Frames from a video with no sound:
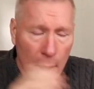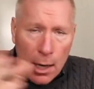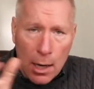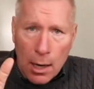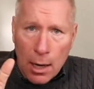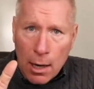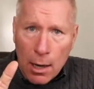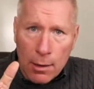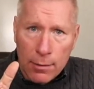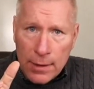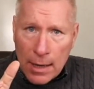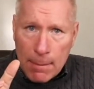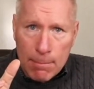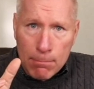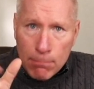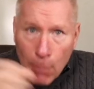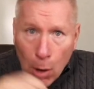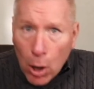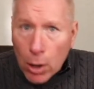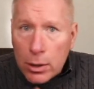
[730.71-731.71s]
that
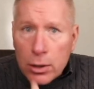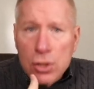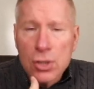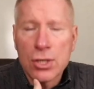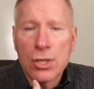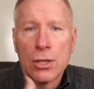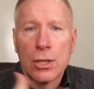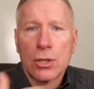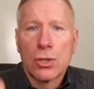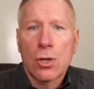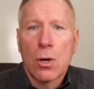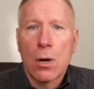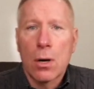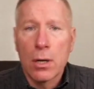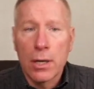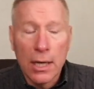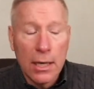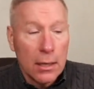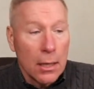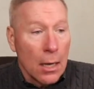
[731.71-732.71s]
marks the
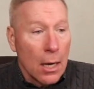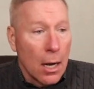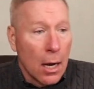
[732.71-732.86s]
target.